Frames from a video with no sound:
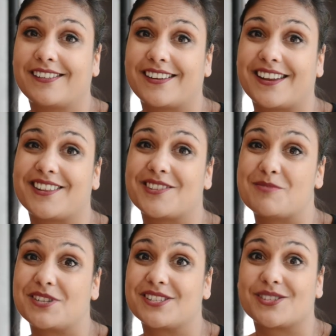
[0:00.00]
in the
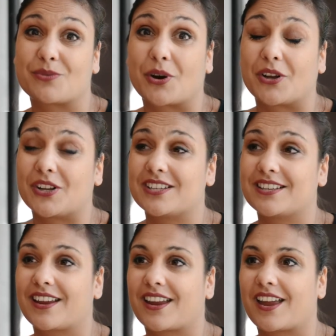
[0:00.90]
business world,
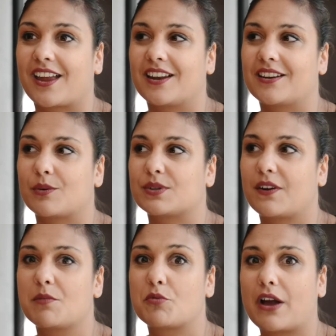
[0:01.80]
and I was
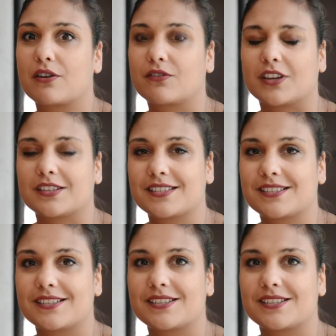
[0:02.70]
very proud of it,